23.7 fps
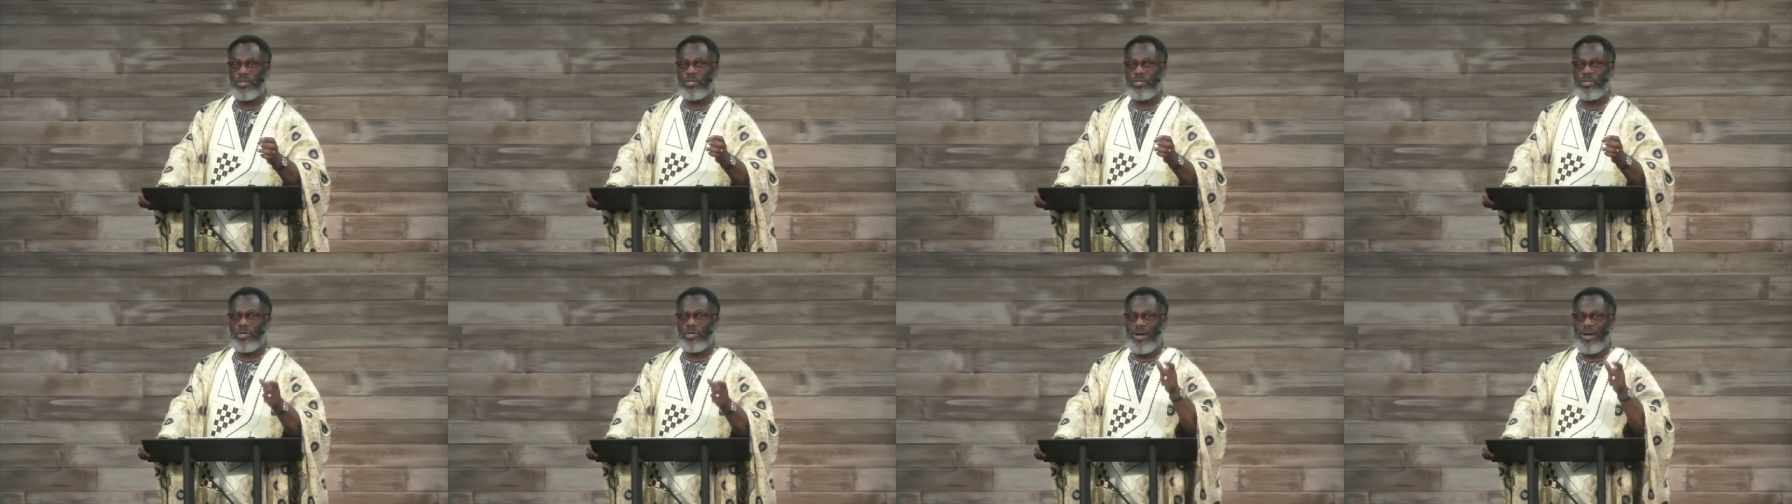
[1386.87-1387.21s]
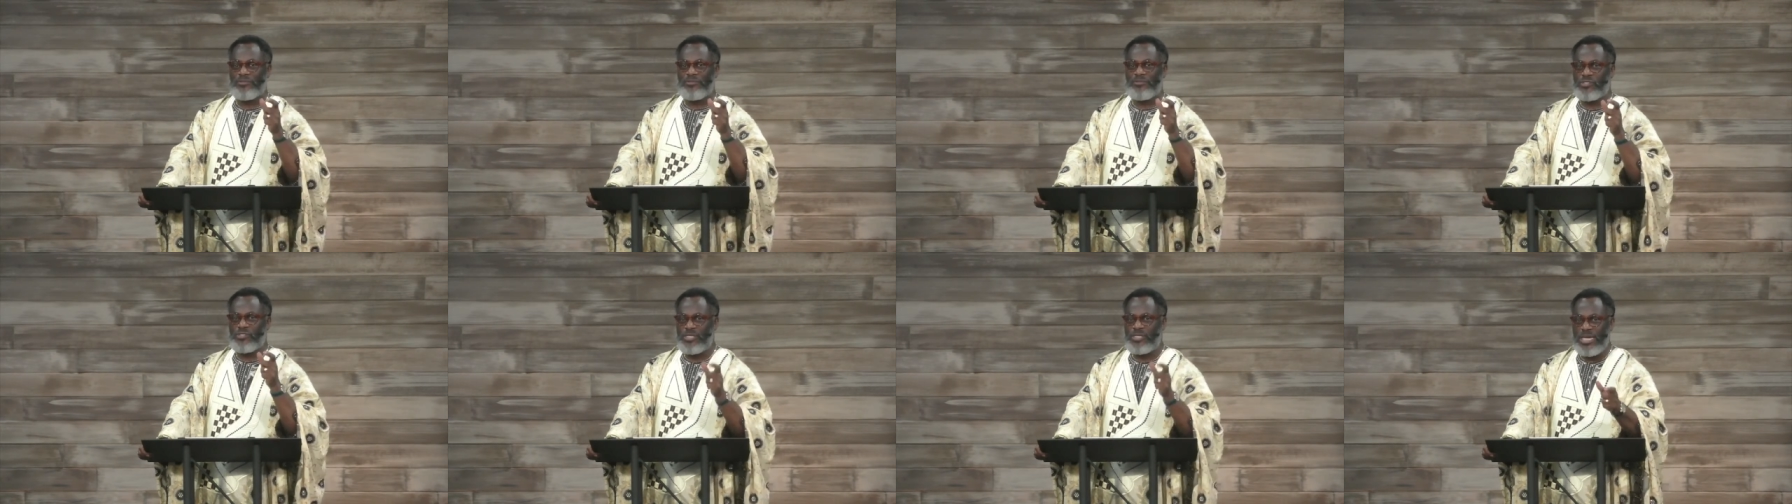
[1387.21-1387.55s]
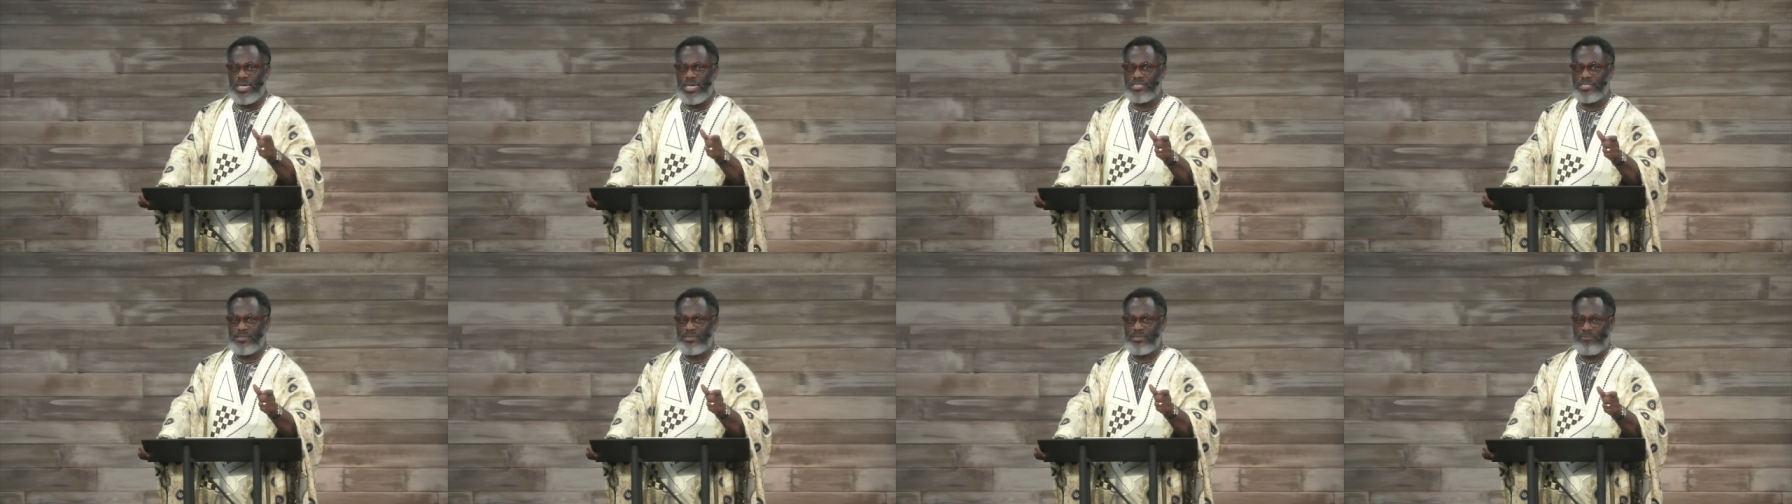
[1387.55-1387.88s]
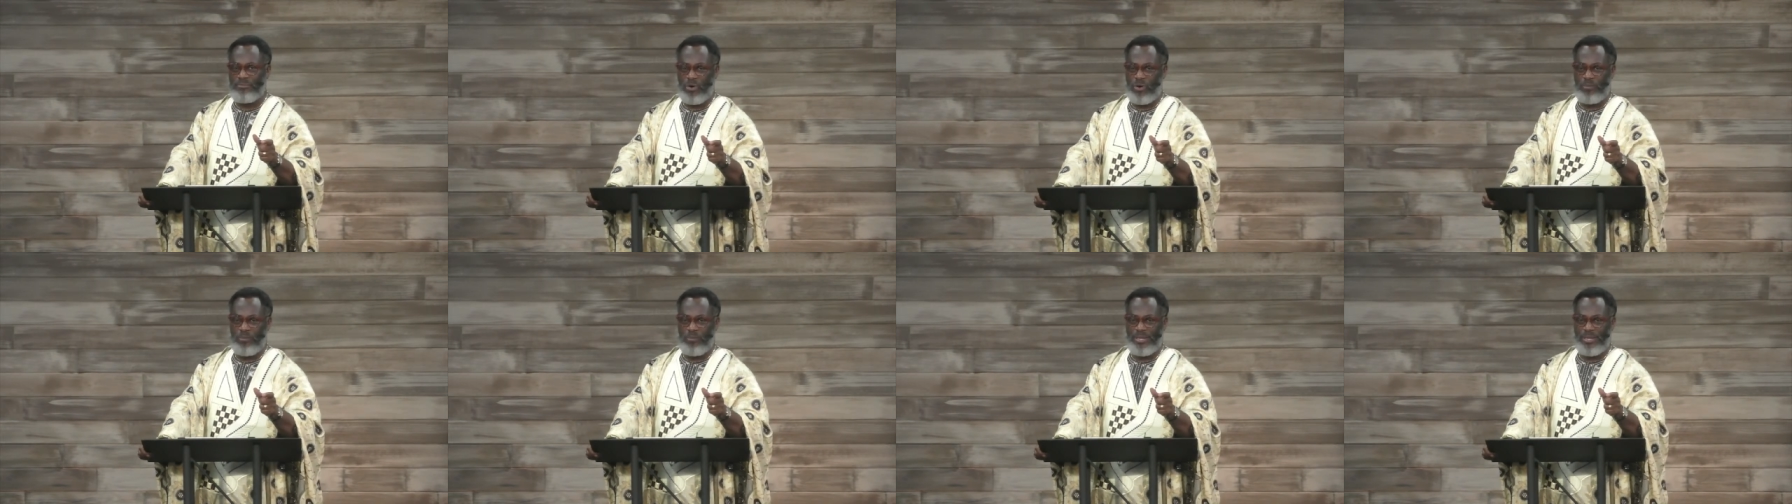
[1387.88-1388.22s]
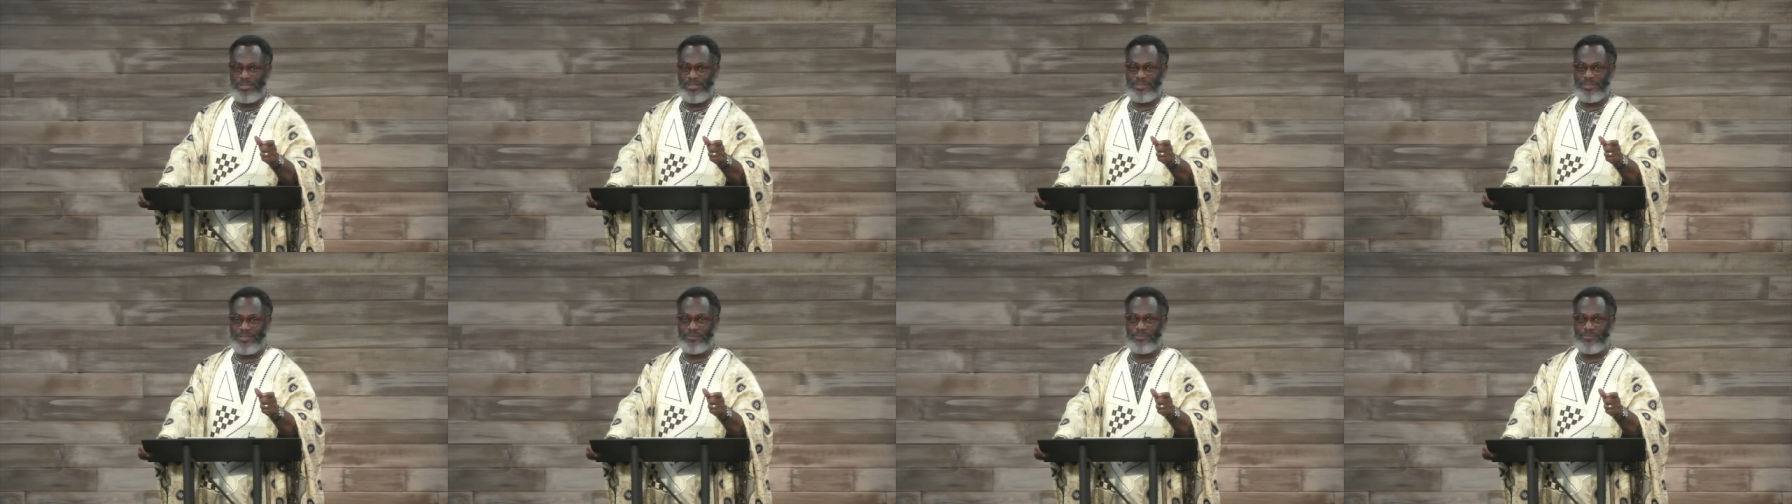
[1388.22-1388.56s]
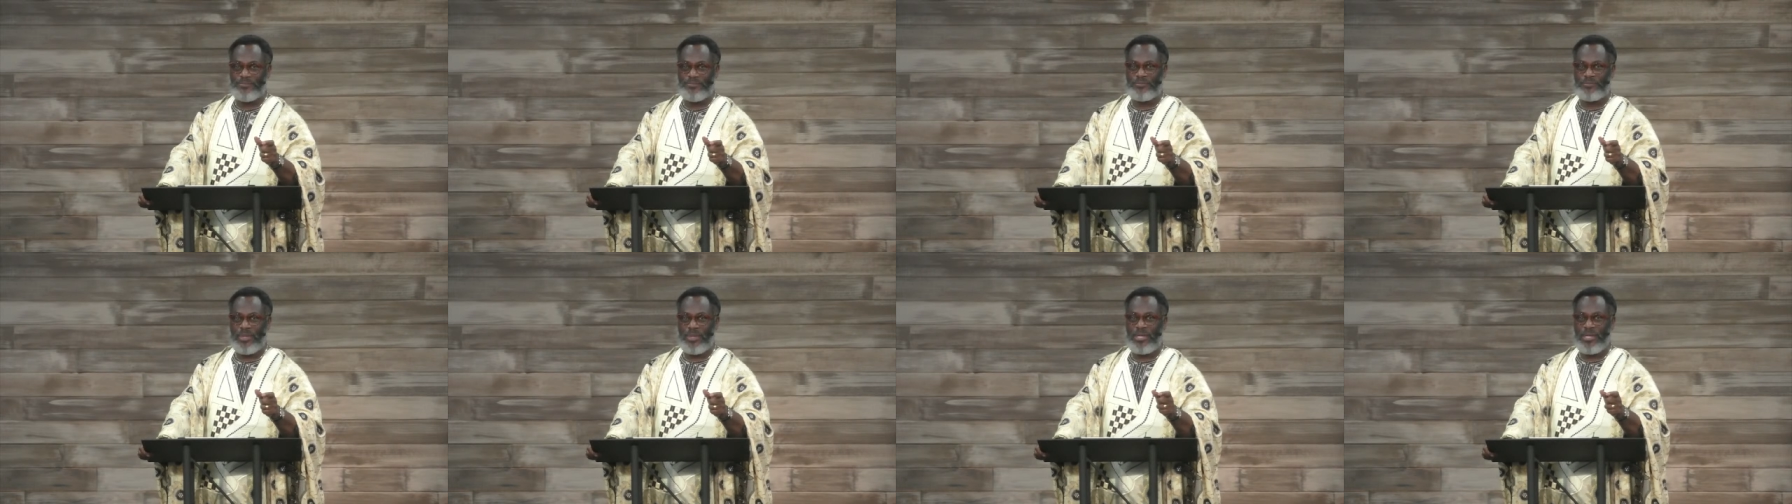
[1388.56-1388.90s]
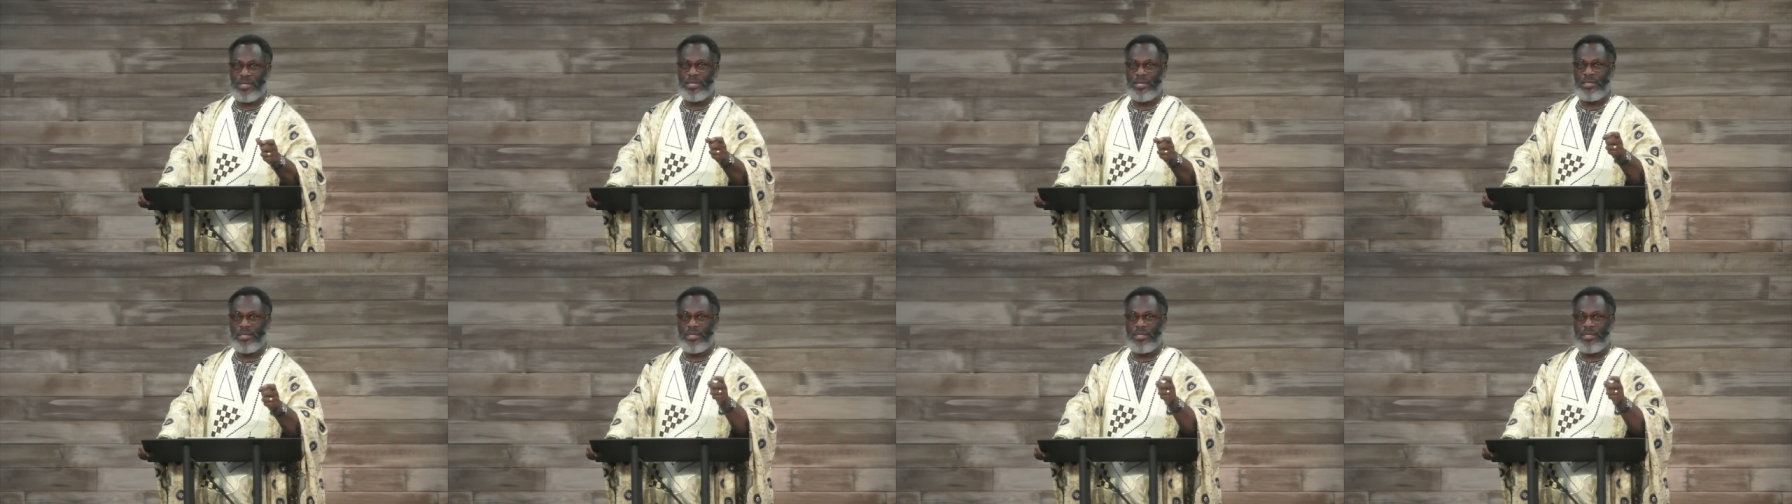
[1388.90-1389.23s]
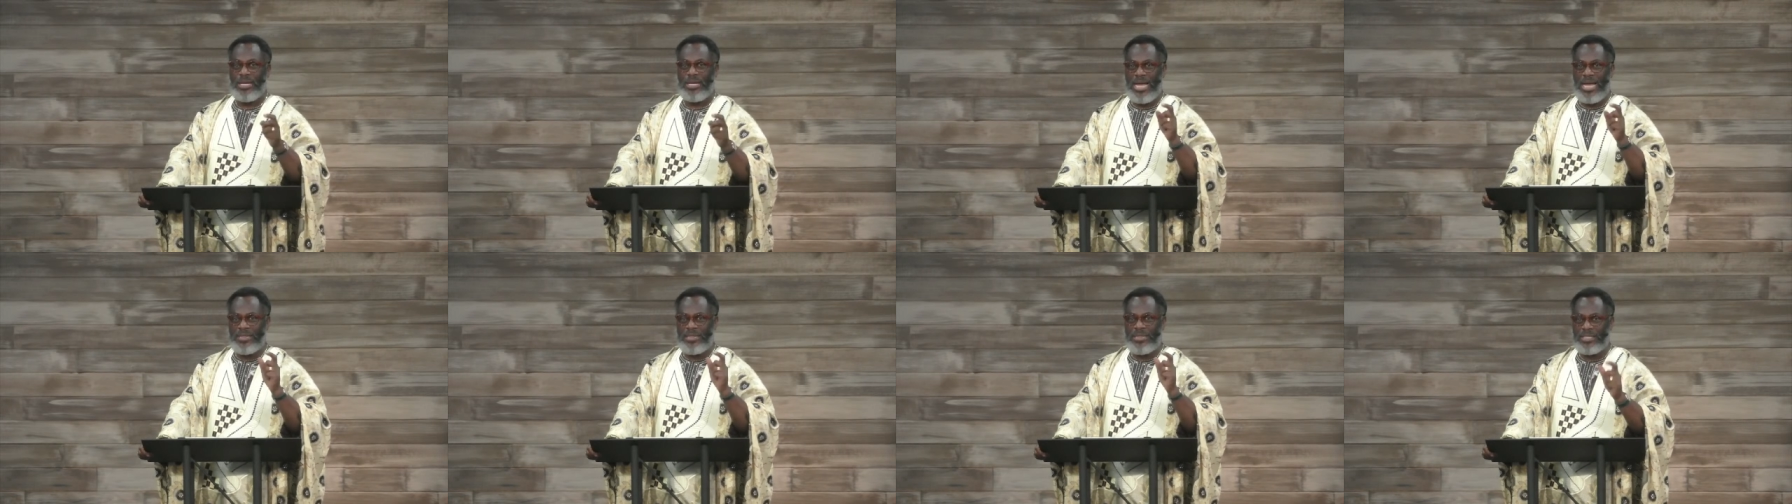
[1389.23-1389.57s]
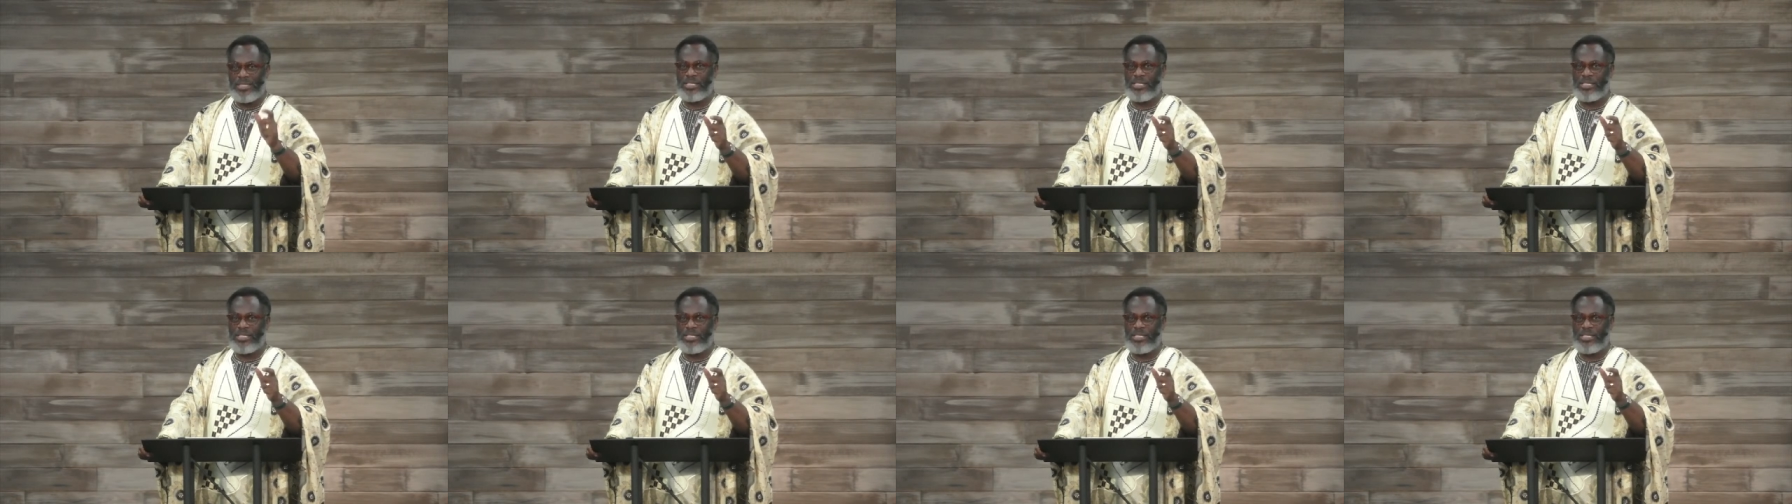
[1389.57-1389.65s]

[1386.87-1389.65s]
You have seized the moment, and